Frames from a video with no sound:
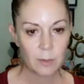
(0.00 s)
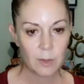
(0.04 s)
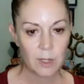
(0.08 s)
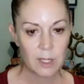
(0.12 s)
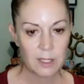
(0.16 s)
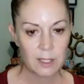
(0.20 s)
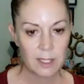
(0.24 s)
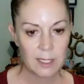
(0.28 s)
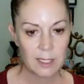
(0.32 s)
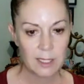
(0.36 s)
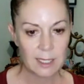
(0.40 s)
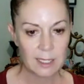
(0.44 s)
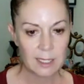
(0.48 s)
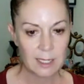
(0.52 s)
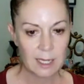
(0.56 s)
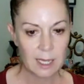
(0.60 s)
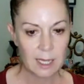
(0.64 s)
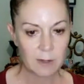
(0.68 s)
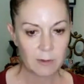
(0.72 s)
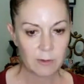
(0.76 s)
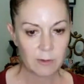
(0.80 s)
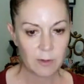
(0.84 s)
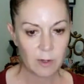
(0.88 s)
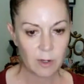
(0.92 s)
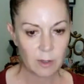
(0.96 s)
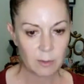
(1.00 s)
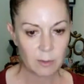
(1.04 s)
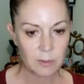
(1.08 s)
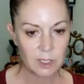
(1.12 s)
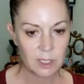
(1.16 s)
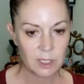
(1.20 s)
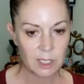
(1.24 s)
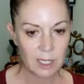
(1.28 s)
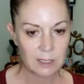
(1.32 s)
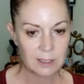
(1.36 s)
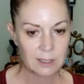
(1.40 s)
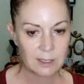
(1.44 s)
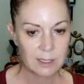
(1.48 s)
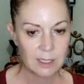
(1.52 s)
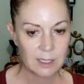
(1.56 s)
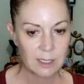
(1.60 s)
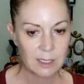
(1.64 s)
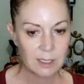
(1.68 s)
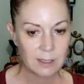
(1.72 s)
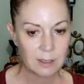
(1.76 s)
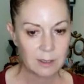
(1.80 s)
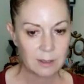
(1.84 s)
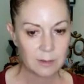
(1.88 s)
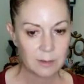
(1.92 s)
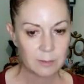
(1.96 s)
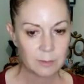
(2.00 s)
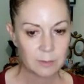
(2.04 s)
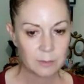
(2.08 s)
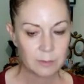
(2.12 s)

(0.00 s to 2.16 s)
Breathing in now for Om chanting.